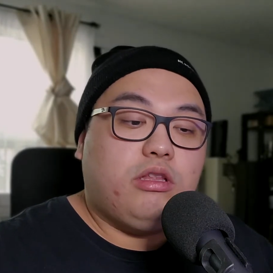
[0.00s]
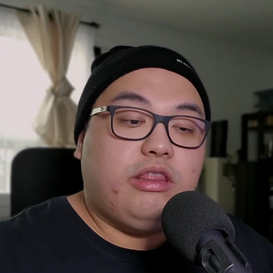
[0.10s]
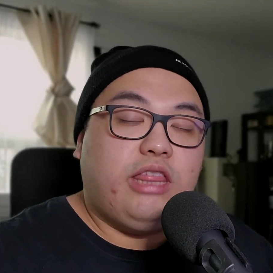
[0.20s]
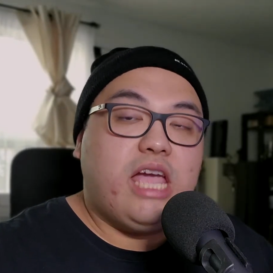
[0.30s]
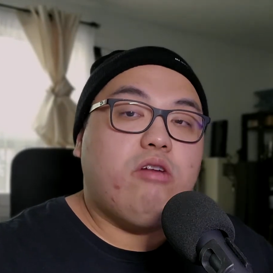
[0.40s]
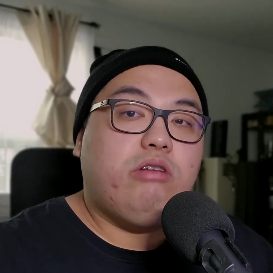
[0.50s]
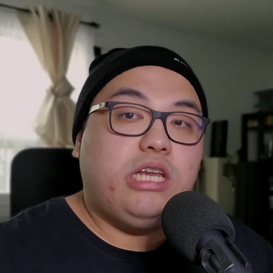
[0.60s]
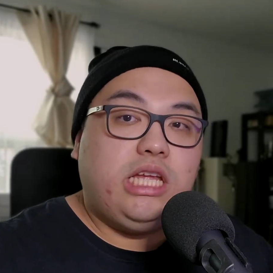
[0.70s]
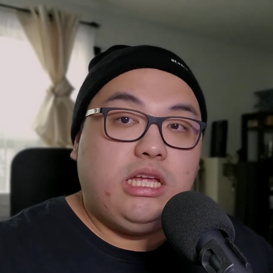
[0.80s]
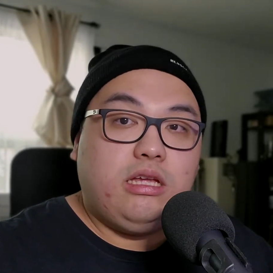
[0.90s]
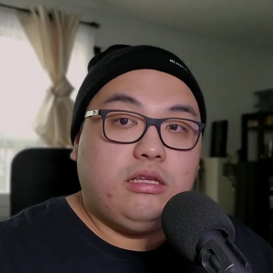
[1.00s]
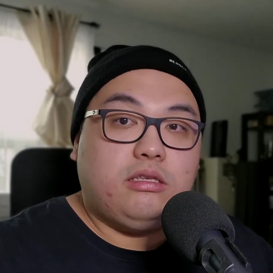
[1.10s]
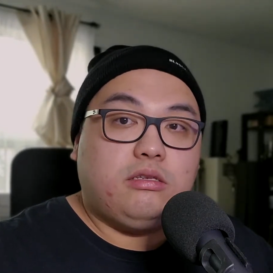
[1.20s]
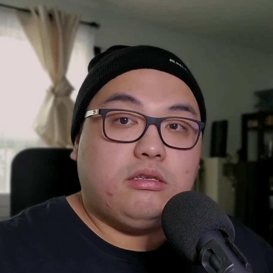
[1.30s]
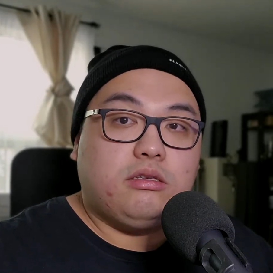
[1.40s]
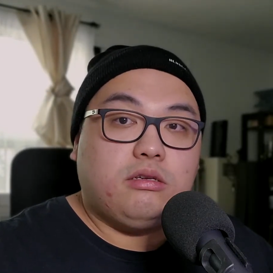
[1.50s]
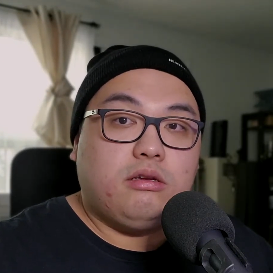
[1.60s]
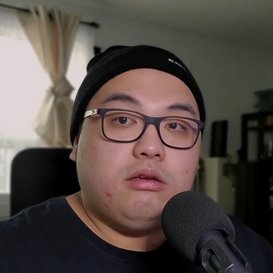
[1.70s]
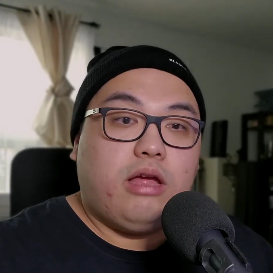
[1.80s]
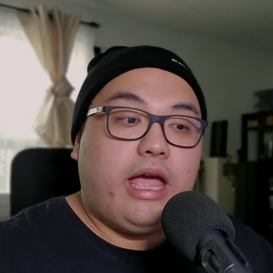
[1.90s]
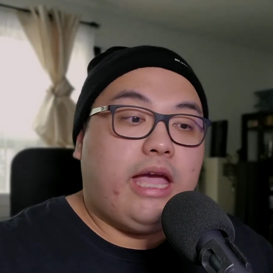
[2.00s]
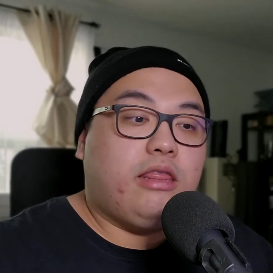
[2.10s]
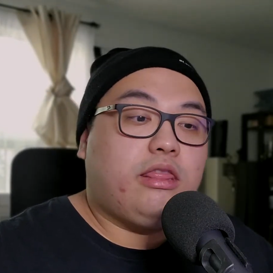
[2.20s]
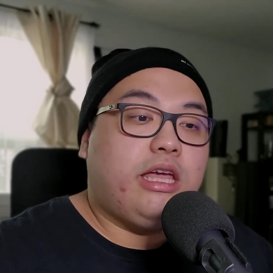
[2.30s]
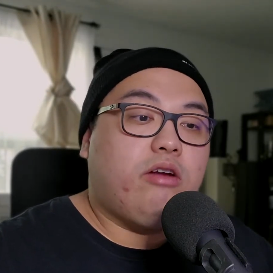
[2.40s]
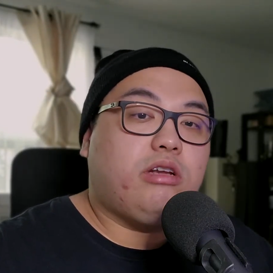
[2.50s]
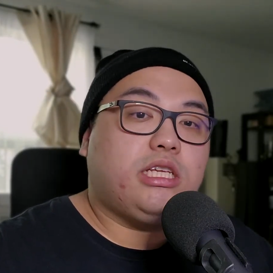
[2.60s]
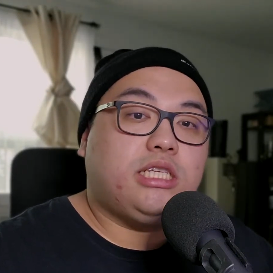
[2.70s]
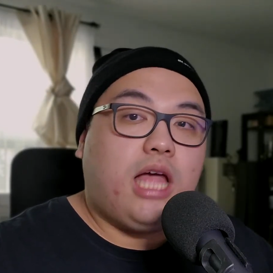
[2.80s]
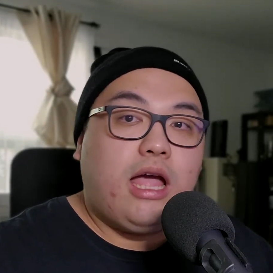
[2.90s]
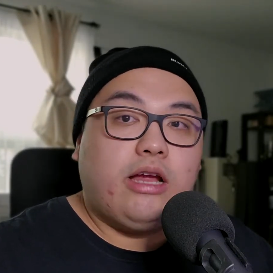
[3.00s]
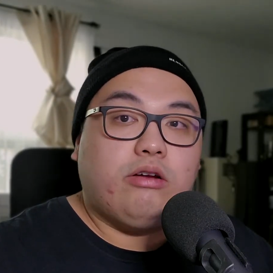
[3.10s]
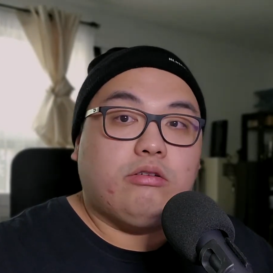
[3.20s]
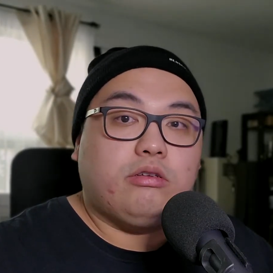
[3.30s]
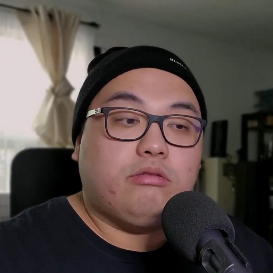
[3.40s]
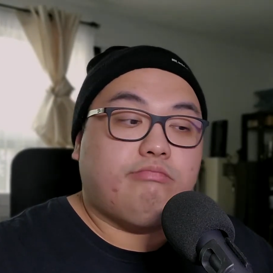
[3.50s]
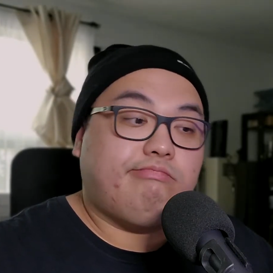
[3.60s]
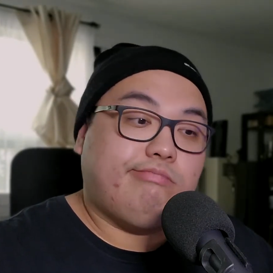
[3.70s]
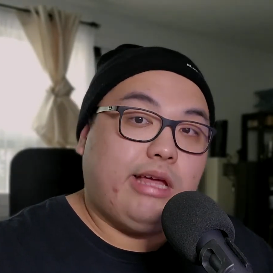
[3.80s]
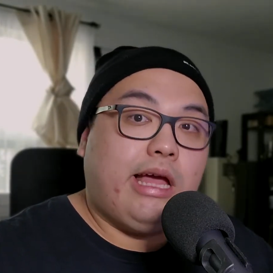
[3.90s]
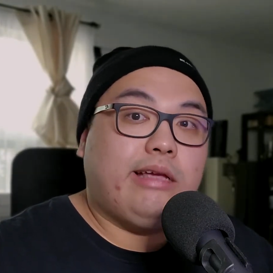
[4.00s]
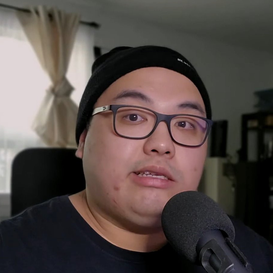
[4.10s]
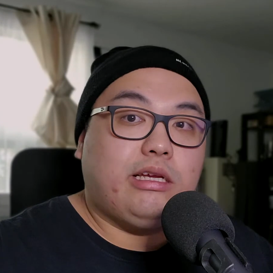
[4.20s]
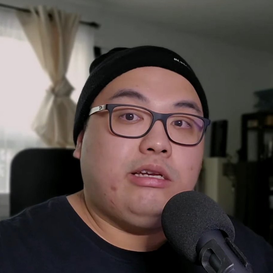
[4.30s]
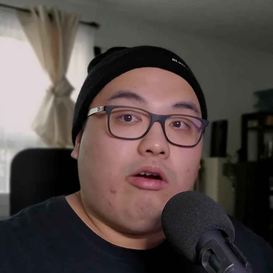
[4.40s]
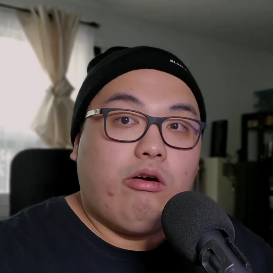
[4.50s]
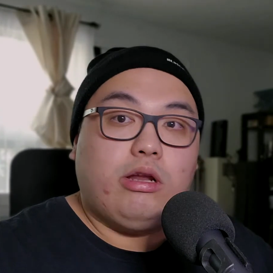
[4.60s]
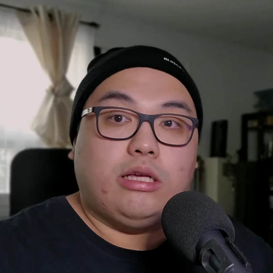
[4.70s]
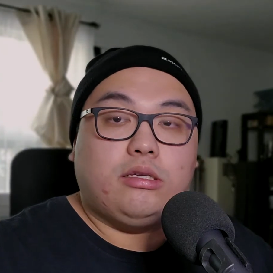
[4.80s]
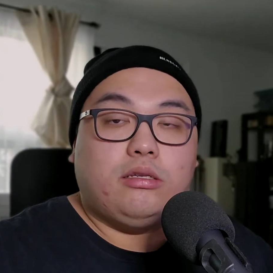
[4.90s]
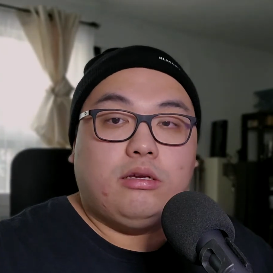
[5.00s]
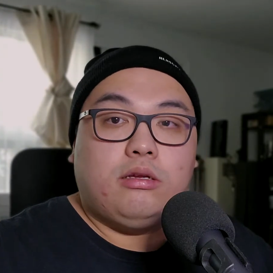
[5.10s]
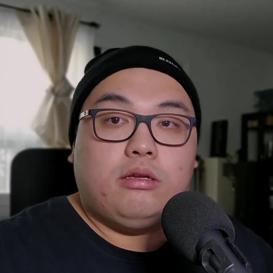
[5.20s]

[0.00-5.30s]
their needs and their desires as an artist,